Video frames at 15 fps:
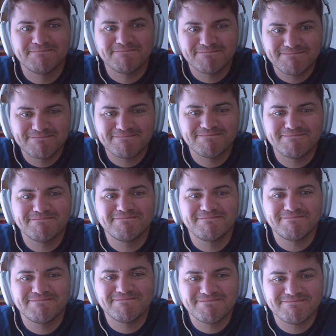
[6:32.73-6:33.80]

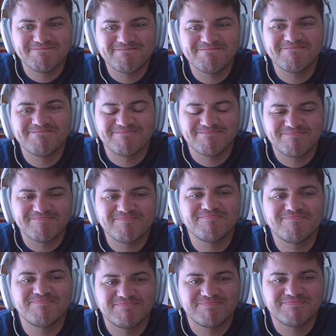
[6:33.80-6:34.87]

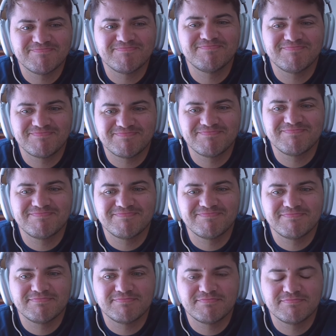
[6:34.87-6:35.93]

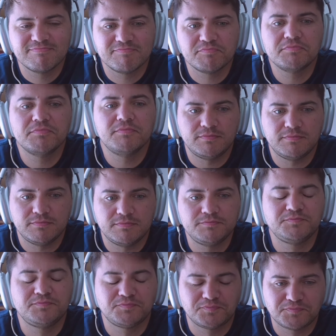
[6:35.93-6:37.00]

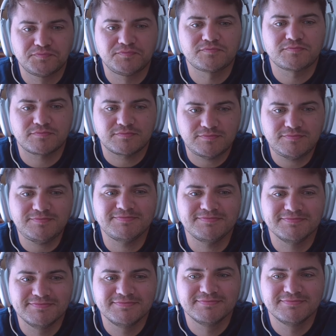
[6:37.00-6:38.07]

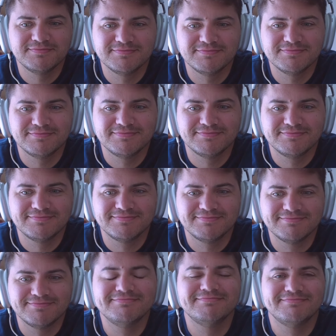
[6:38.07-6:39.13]

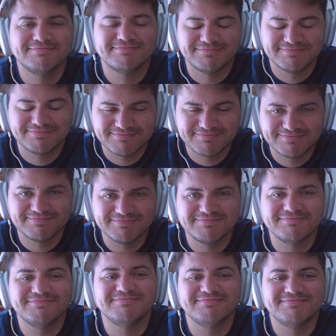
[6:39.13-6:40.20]

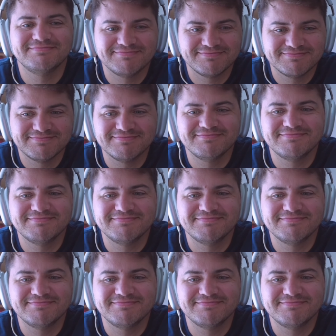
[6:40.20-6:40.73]
The person shown says nothing.